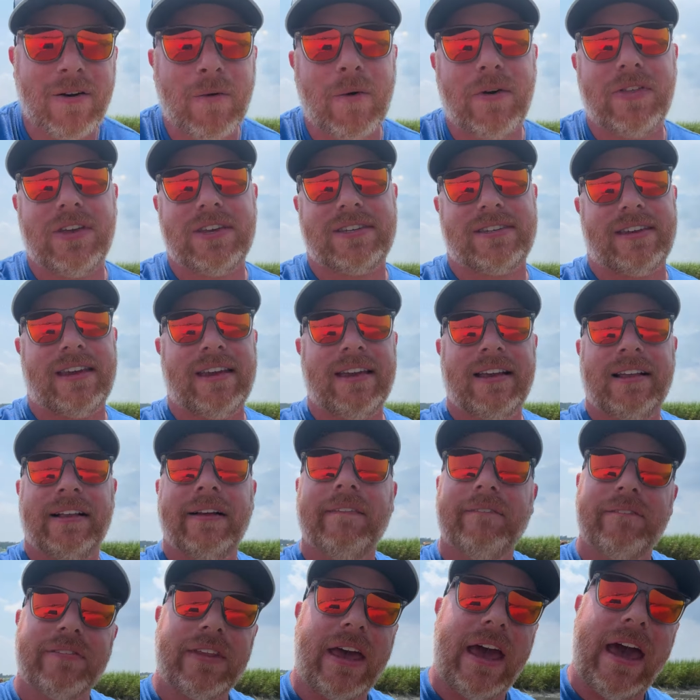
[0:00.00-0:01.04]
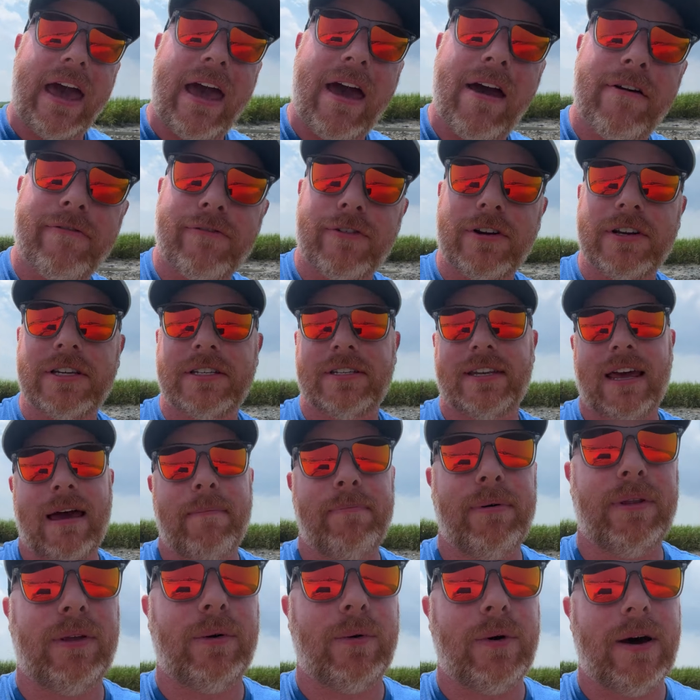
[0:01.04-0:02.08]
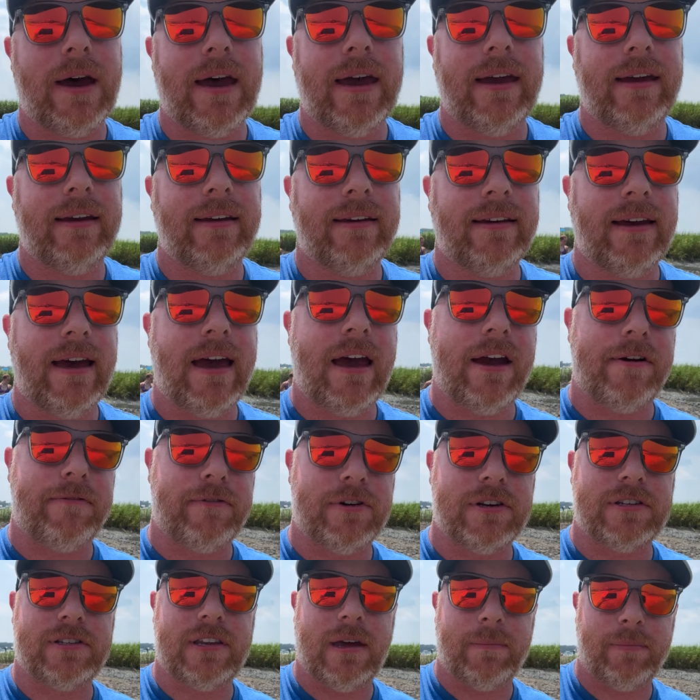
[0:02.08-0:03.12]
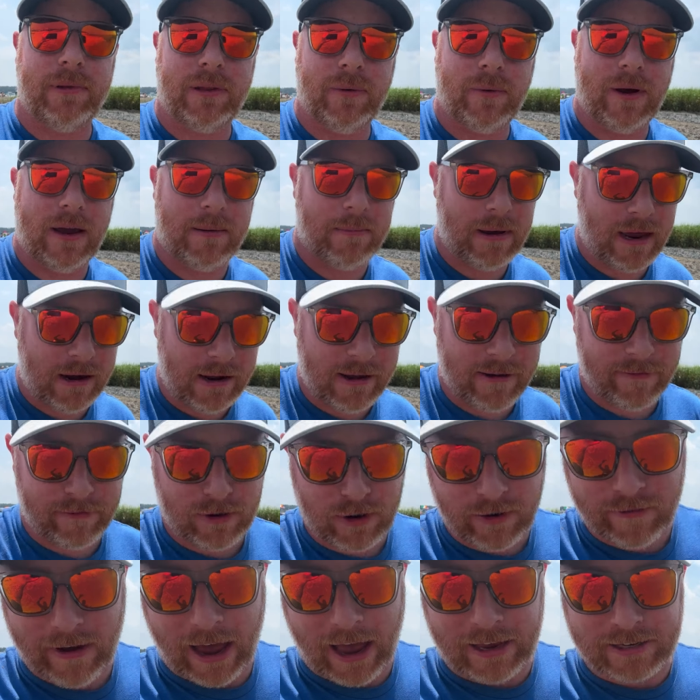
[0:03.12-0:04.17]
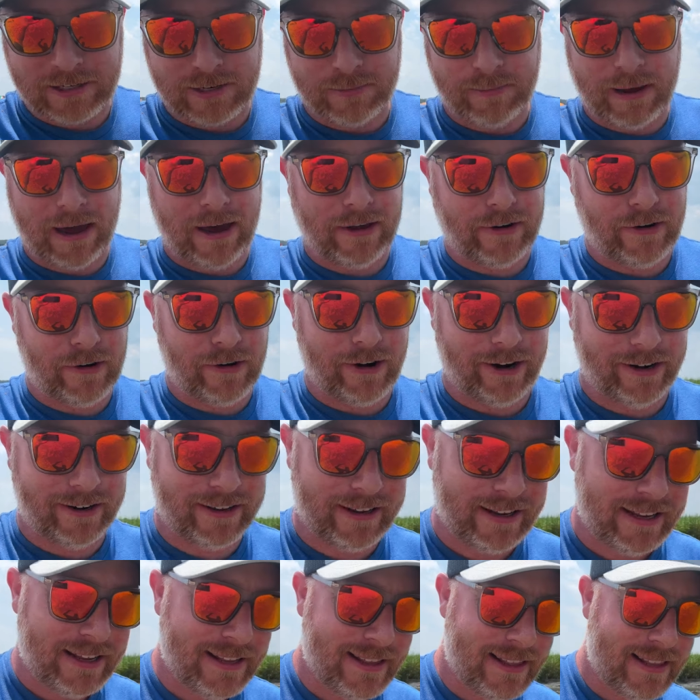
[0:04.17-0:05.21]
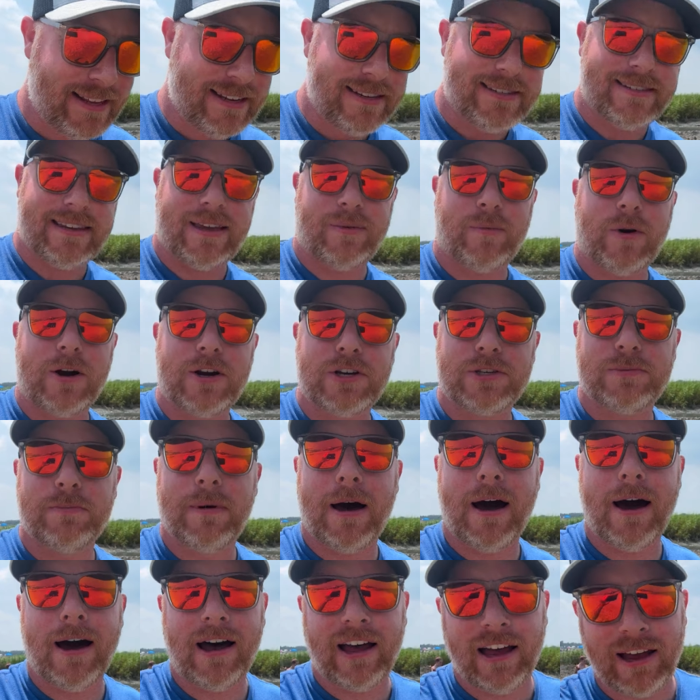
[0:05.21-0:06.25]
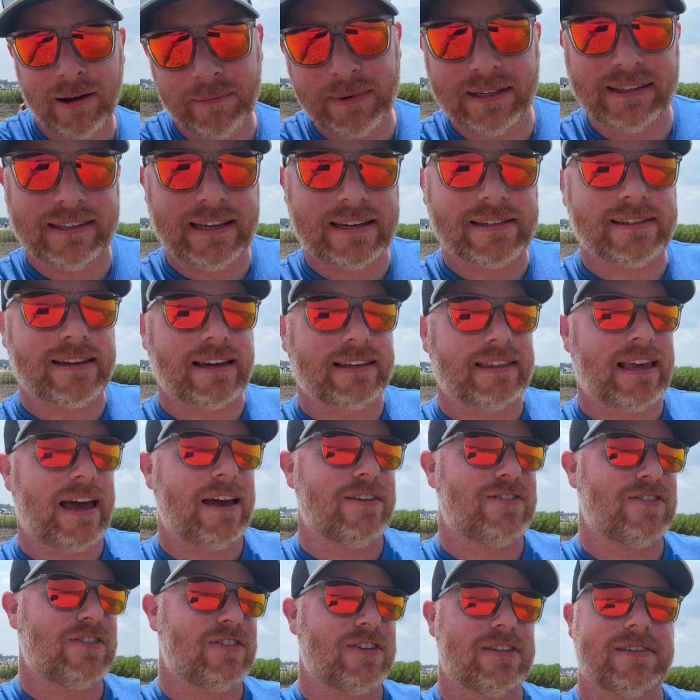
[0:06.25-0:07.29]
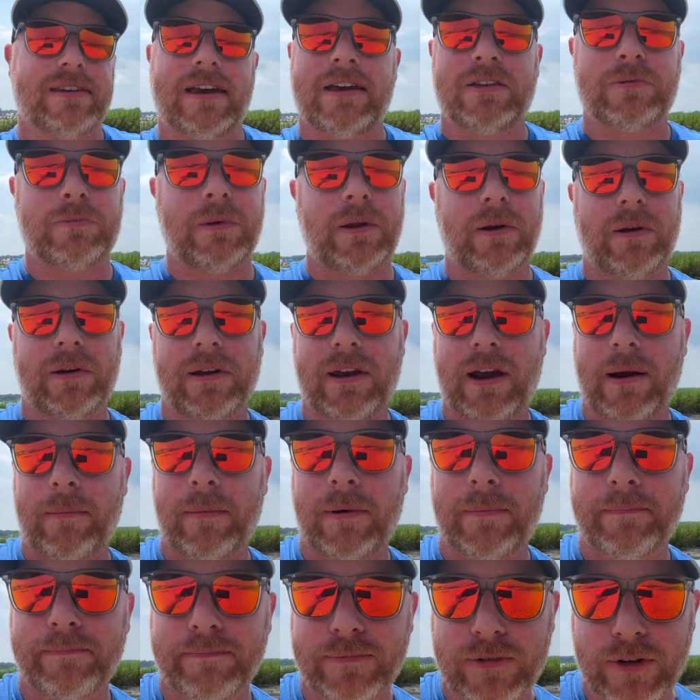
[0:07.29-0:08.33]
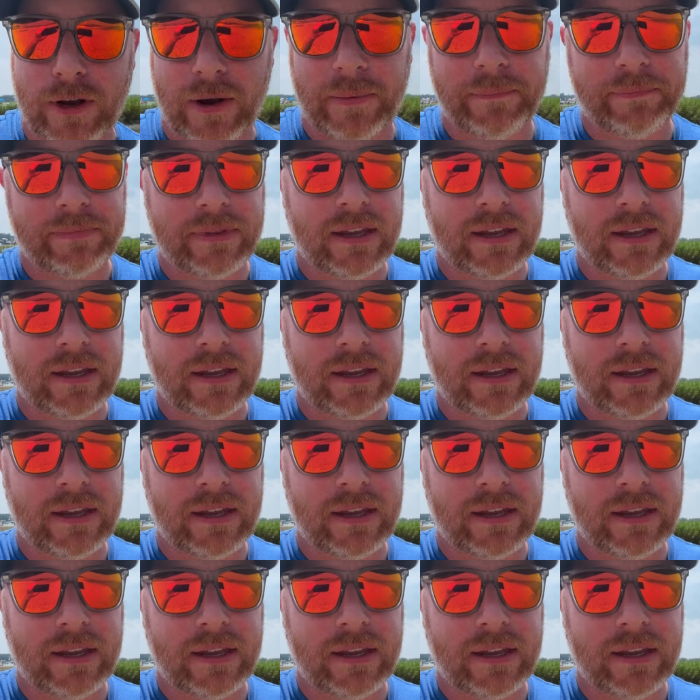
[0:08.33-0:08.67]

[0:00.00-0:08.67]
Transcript: with us every step of the way, every step of the way. Many of you have asked about her and said, where's mom and things like that. She just hates being on camera. So